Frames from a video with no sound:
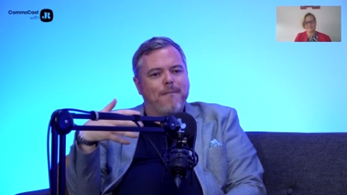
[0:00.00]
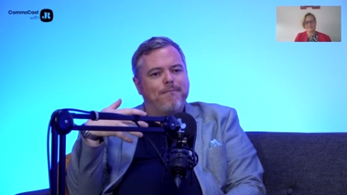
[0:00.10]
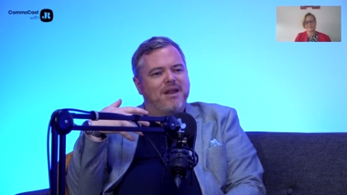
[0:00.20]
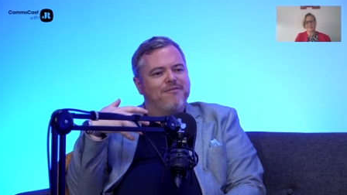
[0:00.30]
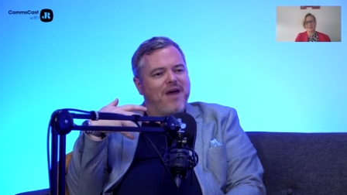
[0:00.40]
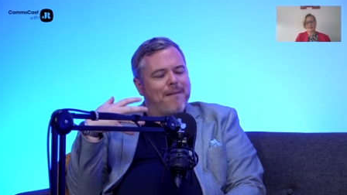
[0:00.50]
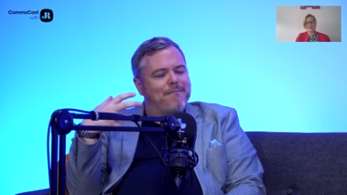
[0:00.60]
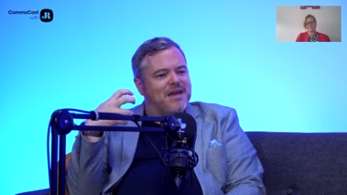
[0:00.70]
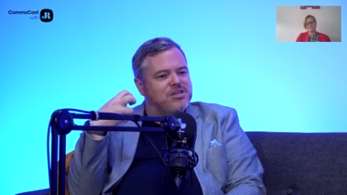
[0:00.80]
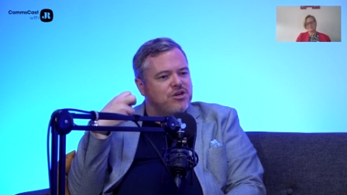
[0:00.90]
But if
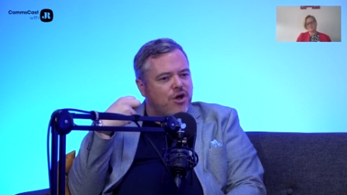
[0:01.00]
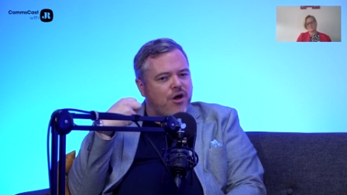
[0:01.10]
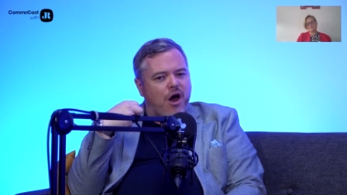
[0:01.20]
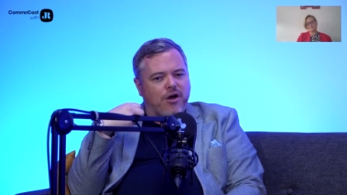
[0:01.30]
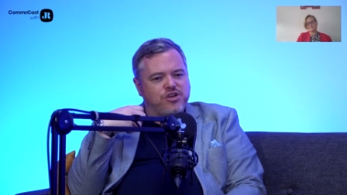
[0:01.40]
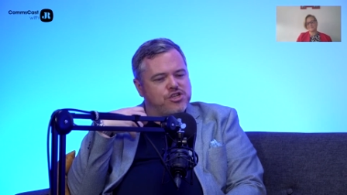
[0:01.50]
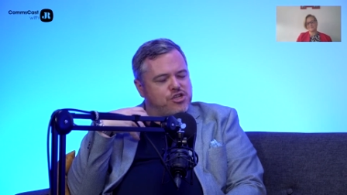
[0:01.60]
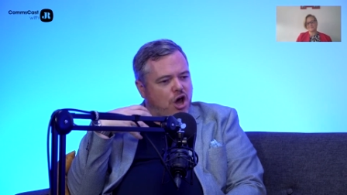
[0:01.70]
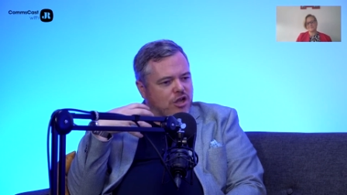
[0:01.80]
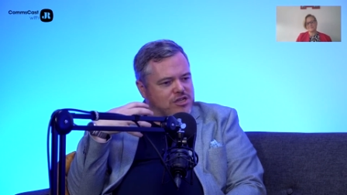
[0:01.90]
MPs are just
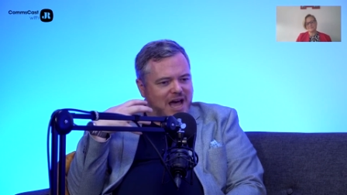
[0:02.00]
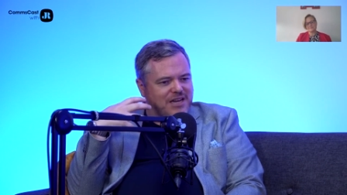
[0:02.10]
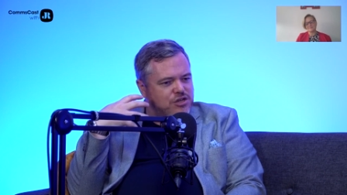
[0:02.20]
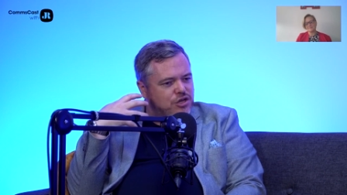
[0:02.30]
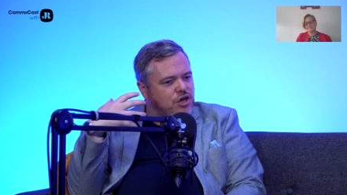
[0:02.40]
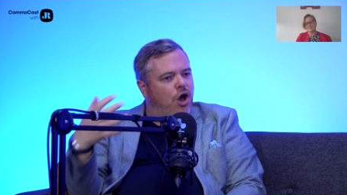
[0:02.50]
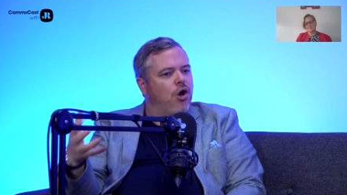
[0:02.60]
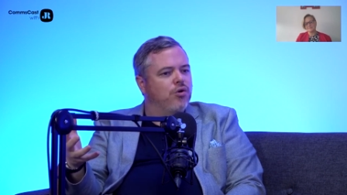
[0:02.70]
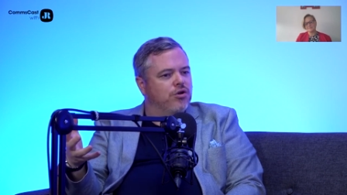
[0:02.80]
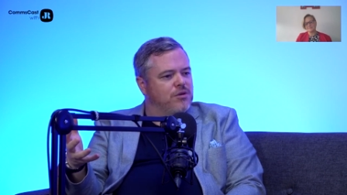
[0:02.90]
contacted
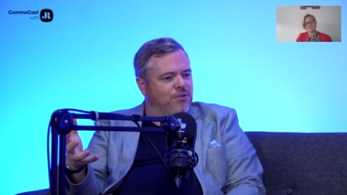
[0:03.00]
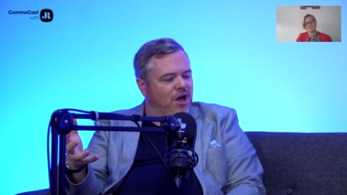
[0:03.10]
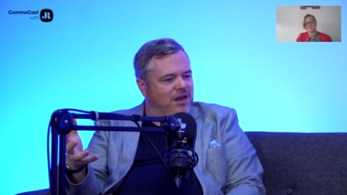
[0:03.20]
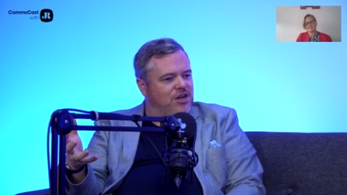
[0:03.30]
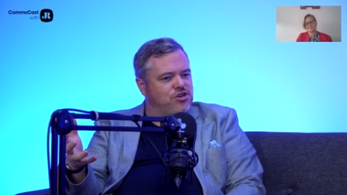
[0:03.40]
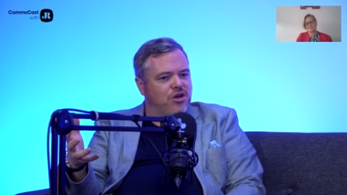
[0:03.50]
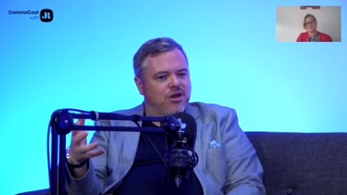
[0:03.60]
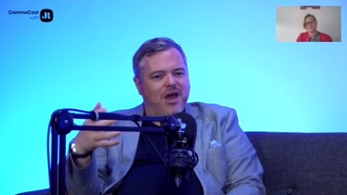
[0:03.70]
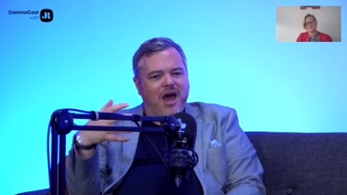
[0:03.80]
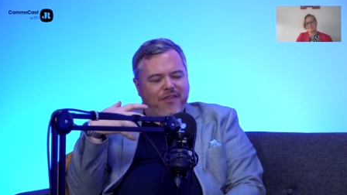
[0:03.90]
cold about an issue,
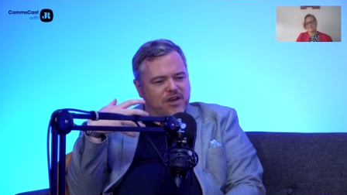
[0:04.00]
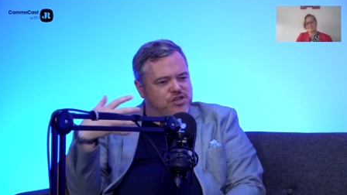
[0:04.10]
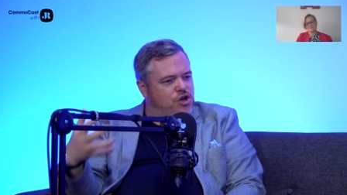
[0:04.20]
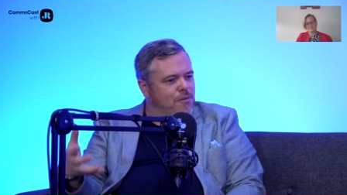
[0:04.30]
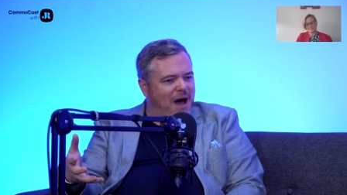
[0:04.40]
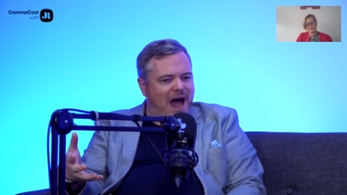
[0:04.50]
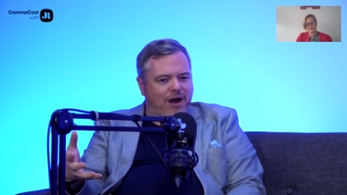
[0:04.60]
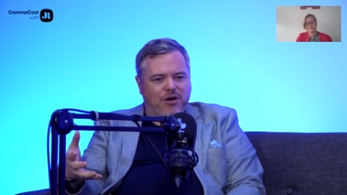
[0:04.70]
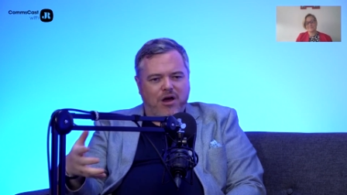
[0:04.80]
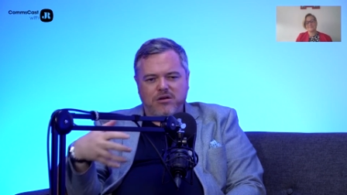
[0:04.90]
and there's no
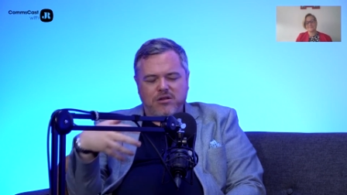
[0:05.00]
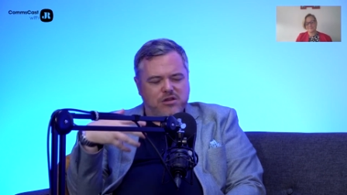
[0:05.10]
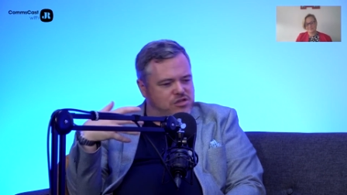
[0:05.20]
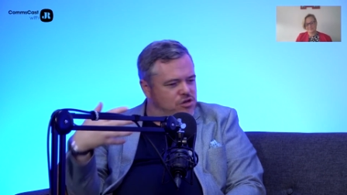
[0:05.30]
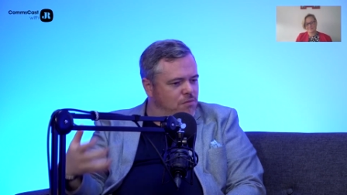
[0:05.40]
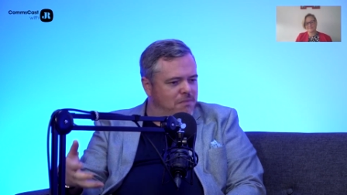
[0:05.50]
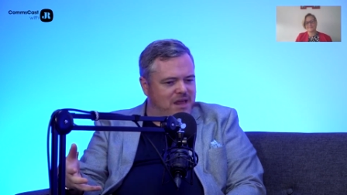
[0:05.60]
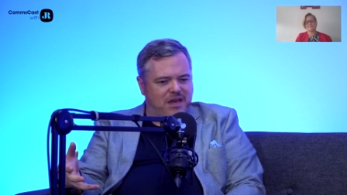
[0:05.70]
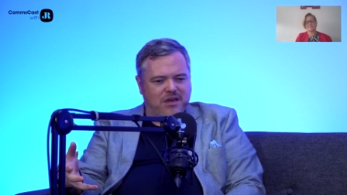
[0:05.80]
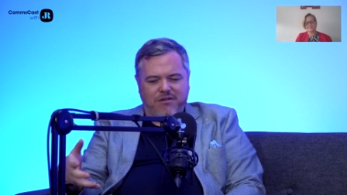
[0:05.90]
background, there's no
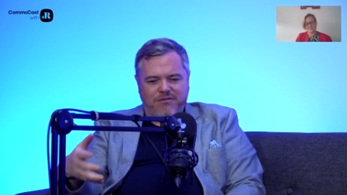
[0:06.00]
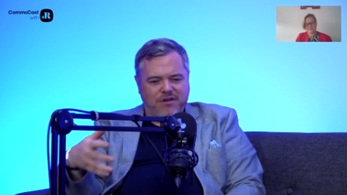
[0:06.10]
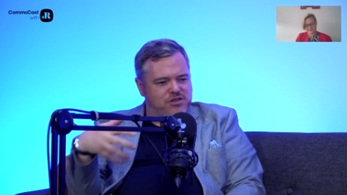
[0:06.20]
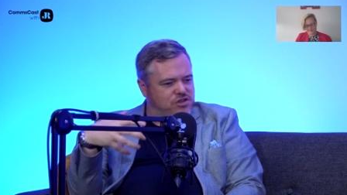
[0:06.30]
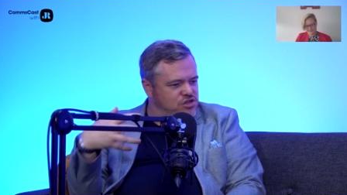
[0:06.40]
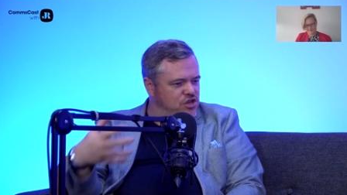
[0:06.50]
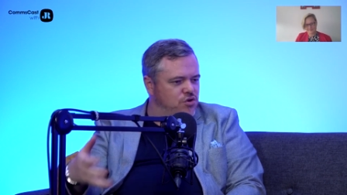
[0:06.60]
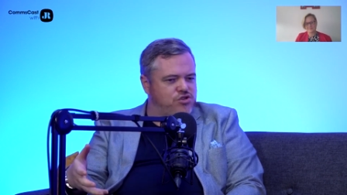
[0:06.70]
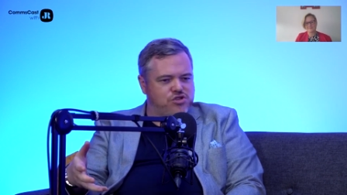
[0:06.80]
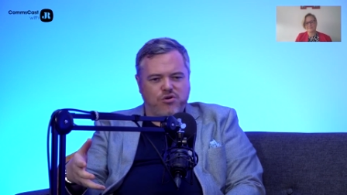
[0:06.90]
media coverage, there's no
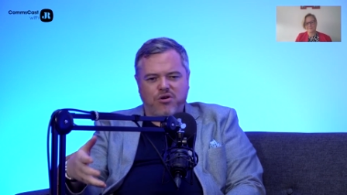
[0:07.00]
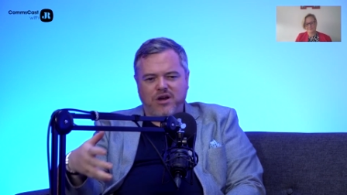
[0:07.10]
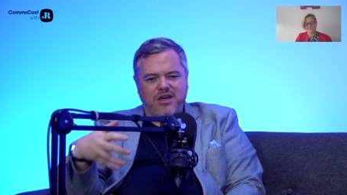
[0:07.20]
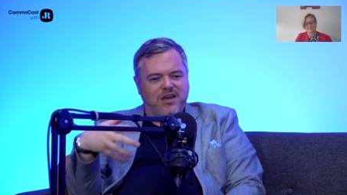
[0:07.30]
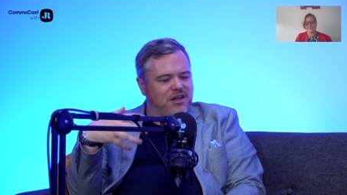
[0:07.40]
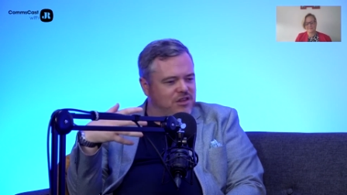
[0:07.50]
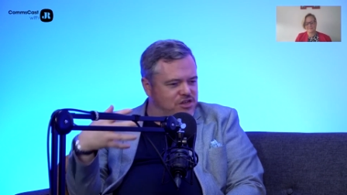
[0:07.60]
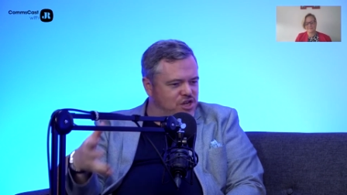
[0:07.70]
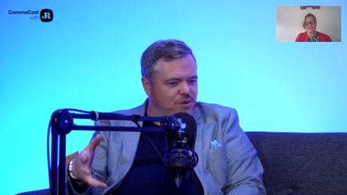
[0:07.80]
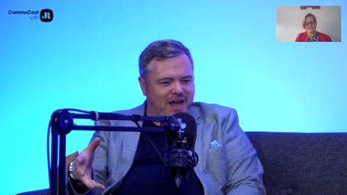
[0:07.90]
story, there's
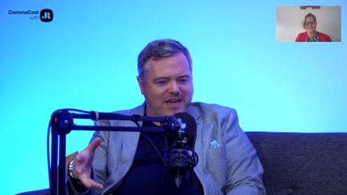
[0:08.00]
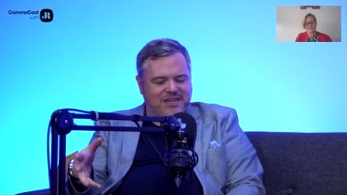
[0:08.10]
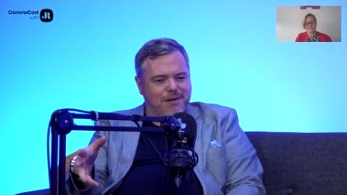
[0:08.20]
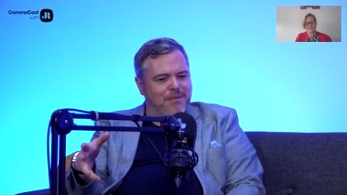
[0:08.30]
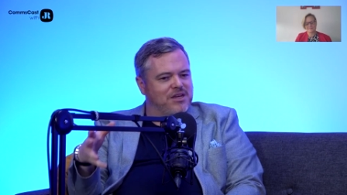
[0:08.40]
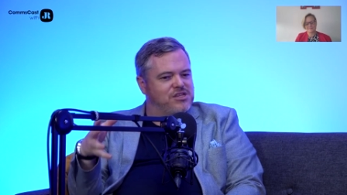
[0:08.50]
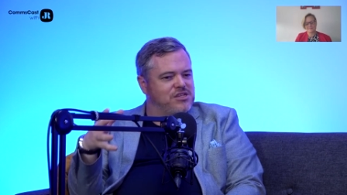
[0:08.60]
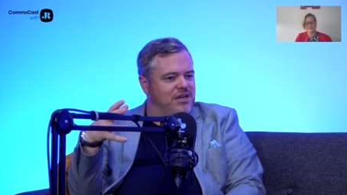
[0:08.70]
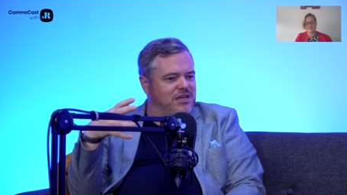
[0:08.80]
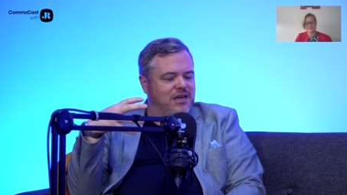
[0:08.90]
no academic
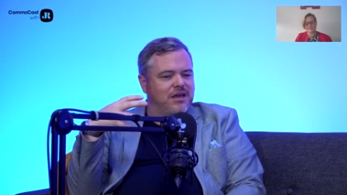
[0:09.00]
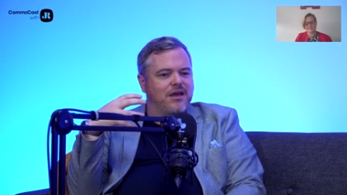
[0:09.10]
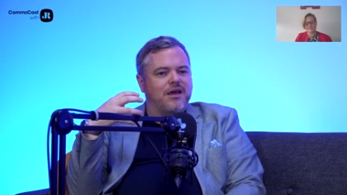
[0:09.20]
study,